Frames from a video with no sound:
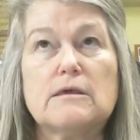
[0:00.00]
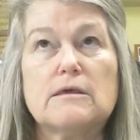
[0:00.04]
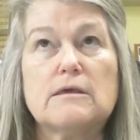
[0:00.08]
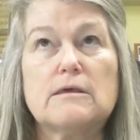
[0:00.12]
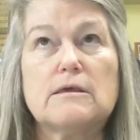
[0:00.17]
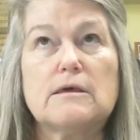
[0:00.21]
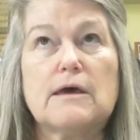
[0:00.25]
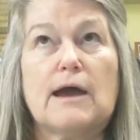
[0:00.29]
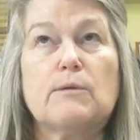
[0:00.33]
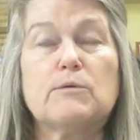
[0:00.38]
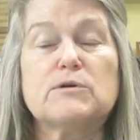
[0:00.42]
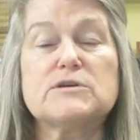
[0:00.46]

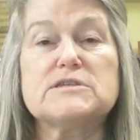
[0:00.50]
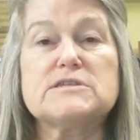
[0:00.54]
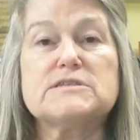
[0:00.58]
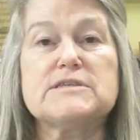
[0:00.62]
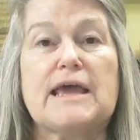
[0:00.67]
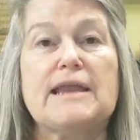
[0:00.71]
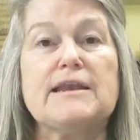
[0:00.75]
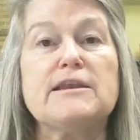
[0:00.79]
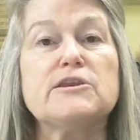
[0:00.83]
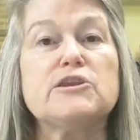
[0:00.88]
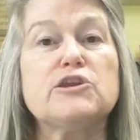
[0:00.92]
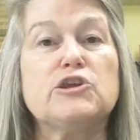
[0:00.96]
I will
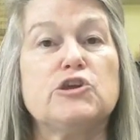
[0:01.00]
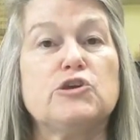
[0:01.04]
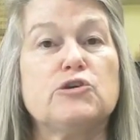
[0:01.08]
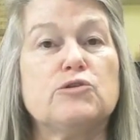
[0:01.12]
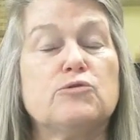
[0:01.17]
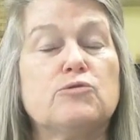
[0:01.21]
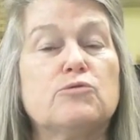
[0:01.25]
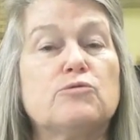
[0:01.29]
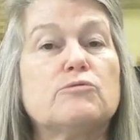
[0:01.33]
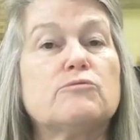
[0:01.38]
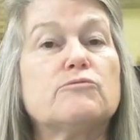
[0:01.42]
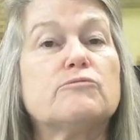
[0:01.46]
send
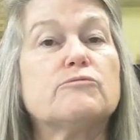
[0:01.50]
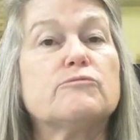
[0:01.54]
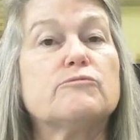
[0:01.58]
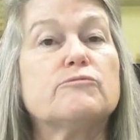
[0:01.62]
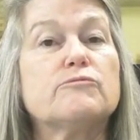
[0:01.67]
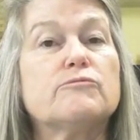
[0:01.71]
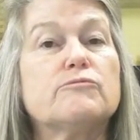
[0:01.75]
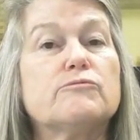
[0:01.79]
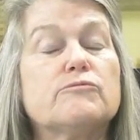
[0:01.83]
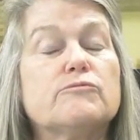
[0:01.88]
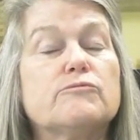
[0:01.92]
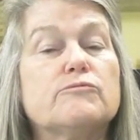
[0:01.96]
you
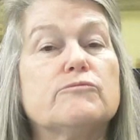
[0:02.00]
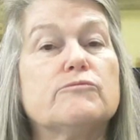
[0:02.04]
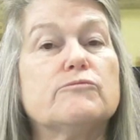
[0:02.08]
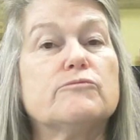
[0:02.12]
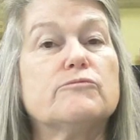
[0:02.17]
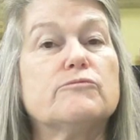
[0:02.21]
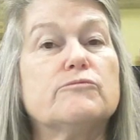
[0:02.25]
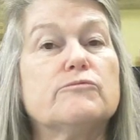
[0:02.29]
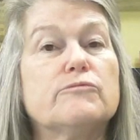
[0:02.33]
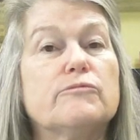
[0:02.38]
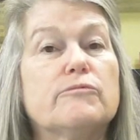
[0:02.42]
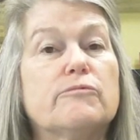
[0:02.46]

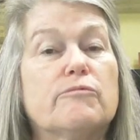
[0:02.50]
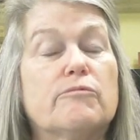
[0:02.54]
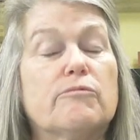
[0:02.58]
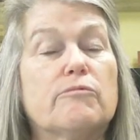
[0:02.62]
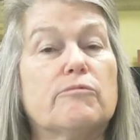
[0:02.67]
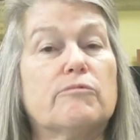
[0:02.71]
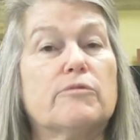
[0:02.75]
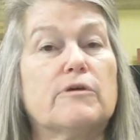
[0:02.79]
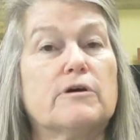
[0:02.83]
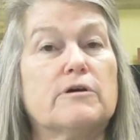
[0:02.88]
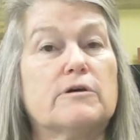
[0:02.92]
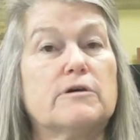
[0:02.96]

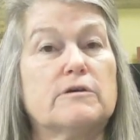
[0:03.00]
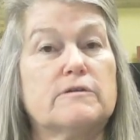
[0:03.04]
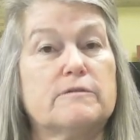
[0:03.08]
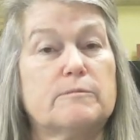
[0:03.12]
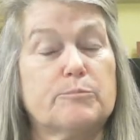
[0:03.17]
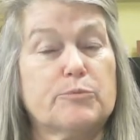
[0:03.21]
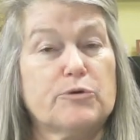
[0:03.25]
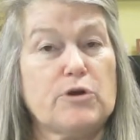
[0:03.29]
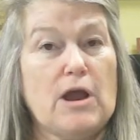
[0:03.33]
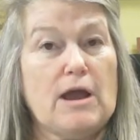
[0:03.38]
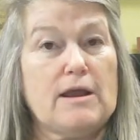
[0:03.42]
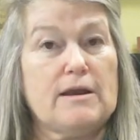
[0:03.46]
the
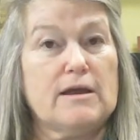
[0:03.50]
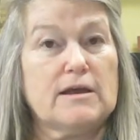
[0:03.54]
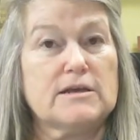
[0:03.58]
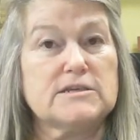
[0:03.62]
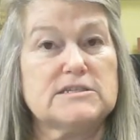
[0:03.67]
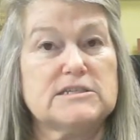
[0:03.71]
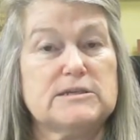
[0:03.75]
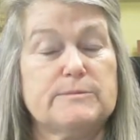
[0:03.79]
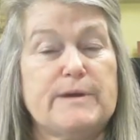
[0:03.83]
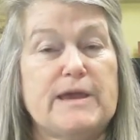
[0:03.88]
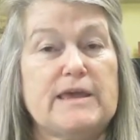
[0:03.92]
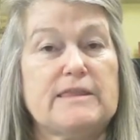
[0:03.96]

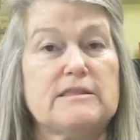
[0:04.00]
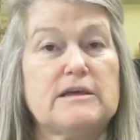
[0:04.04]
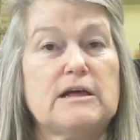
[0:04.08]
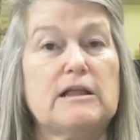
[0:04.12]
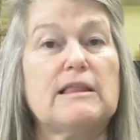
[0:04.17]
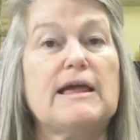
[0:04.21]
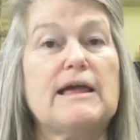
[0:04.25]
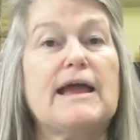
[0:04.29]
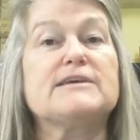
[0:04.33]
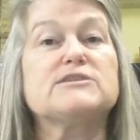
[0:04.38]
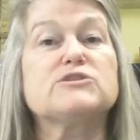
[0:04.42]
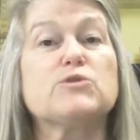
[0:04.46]
products to make the
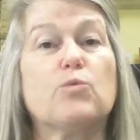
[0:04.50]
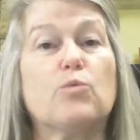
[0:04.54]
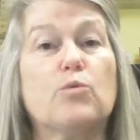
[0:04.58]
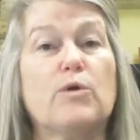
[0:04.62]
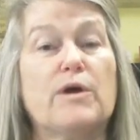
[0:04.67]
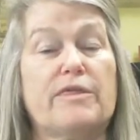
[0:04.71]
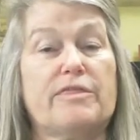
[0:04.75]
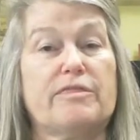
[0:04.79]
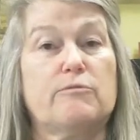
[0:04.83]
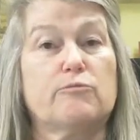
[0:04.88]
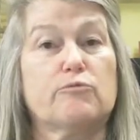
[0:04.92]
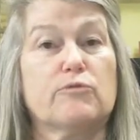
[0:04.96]
class
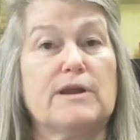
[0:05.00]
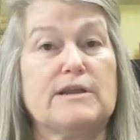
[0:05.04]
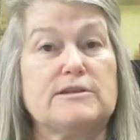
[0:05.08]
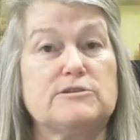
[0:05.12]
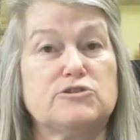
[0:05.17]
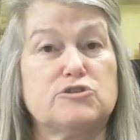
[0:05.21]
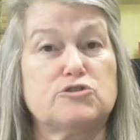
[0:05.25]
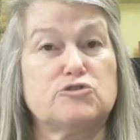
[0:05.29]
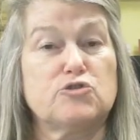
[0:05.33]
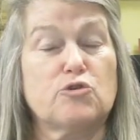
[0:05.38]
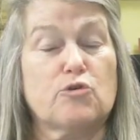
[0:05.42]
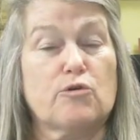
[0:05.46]
with written
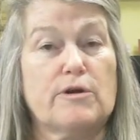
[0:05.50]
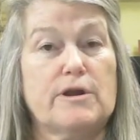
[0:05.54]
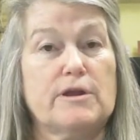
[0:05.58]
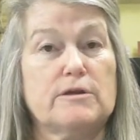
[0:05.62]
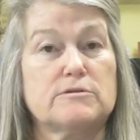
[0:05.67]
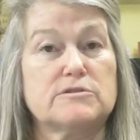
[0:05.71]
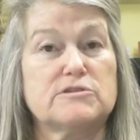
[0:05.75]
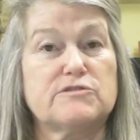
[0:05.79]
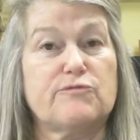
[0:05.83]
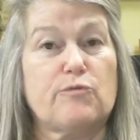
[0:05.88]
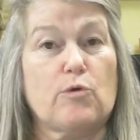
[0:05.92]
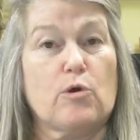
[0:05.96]

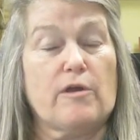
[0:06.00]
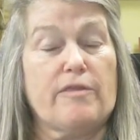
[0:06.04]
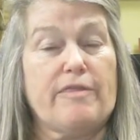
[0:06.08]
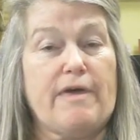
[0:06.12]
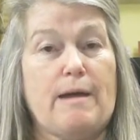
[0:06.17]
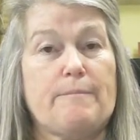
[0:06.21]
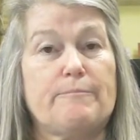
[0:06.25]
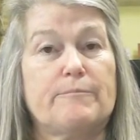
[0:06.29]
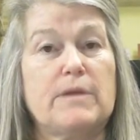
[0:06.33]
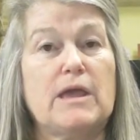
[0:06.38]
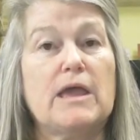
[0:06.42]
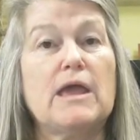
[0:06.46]
tutorials for
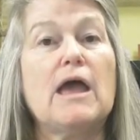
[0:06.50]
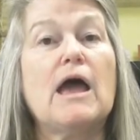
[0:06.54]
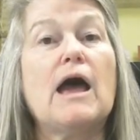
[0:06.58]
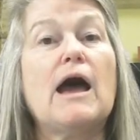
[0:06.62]
them.